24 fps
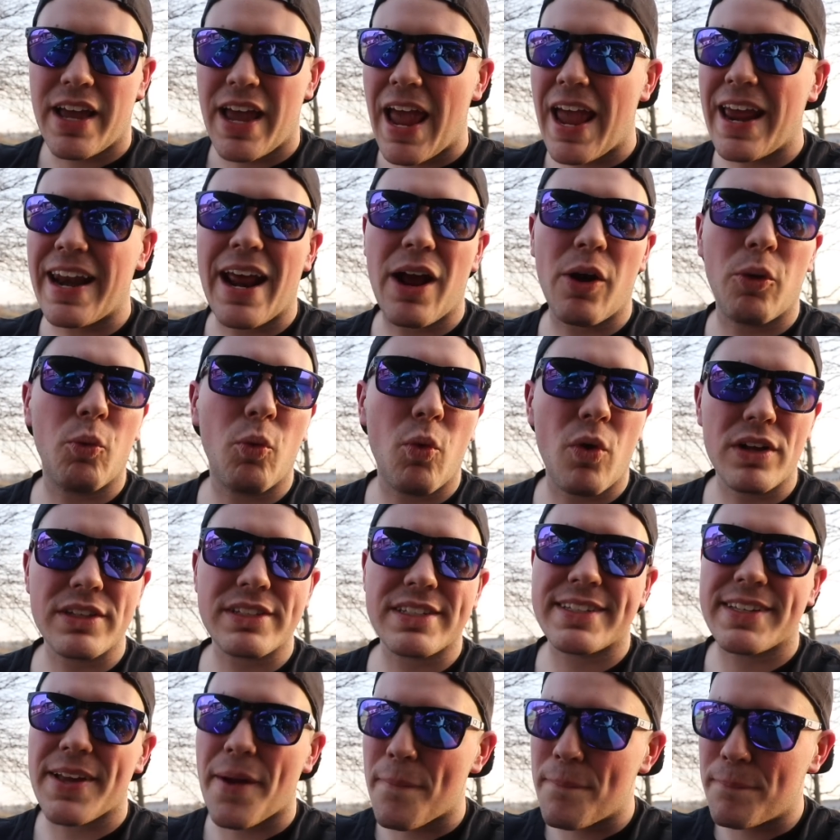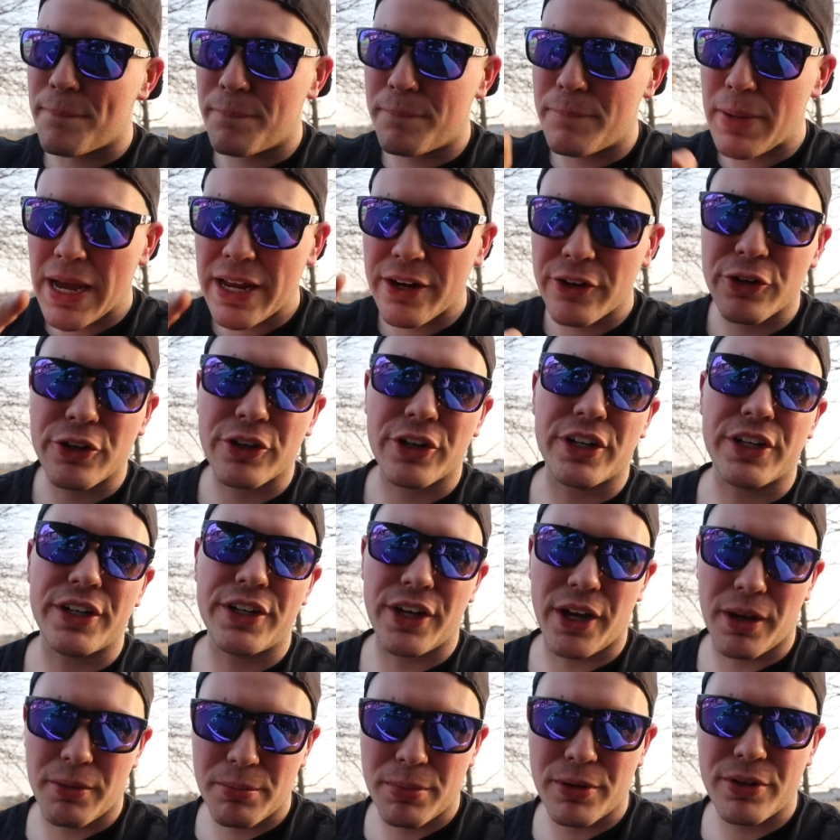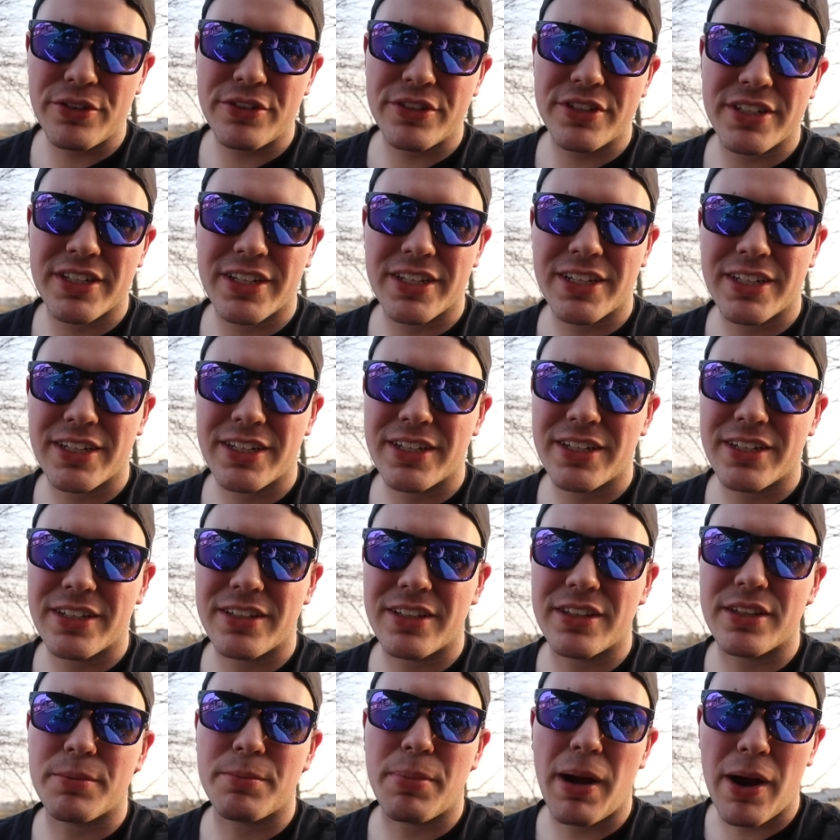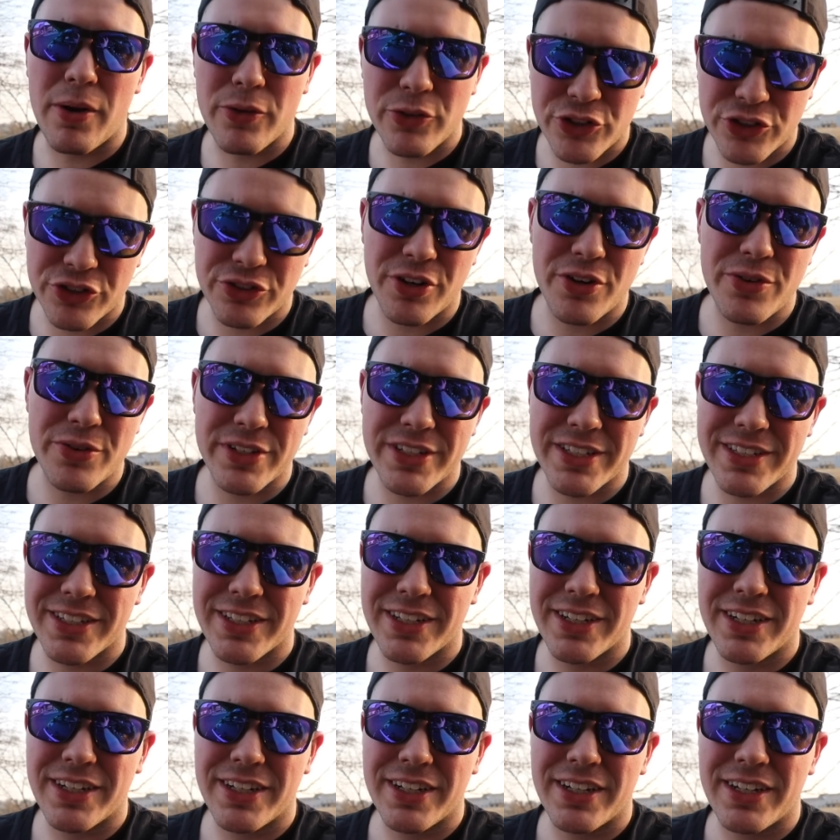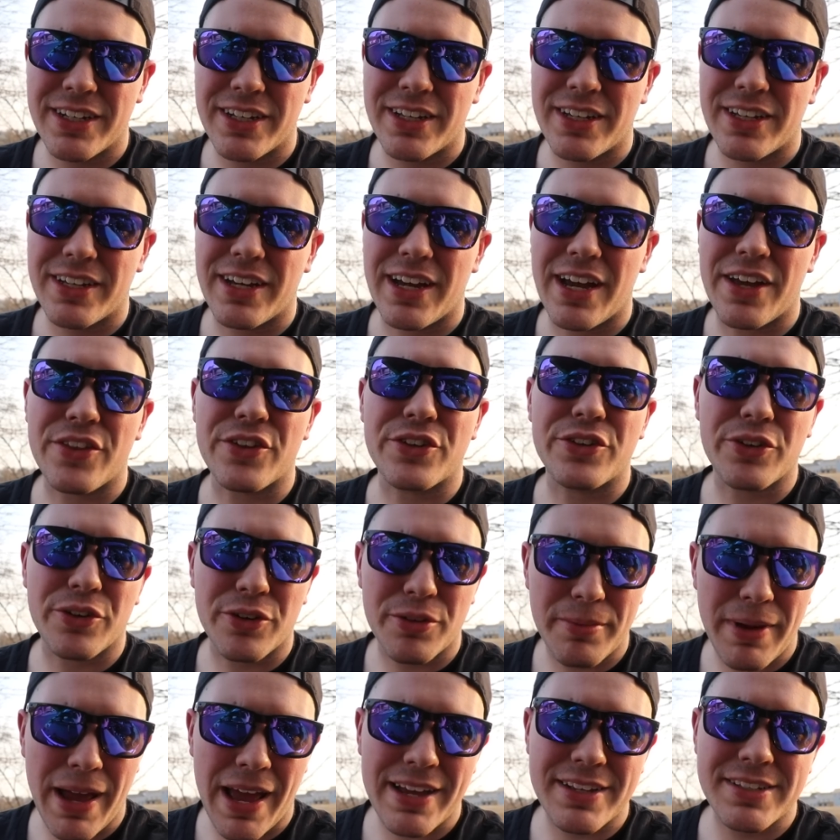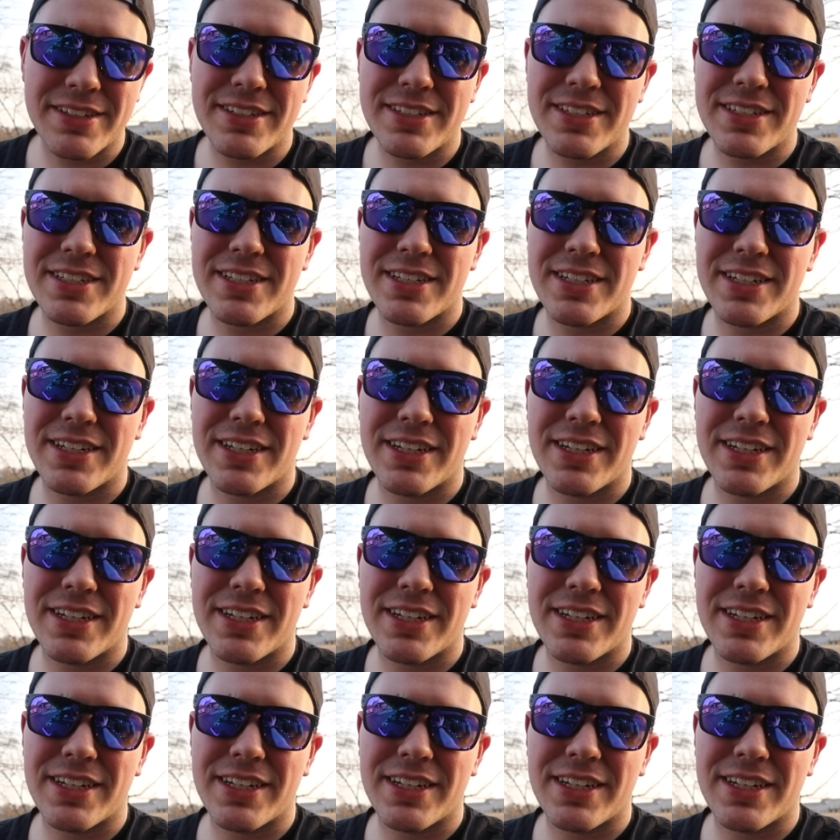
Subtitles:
and at once better numbers than the Power Strokes and the Duramaxes.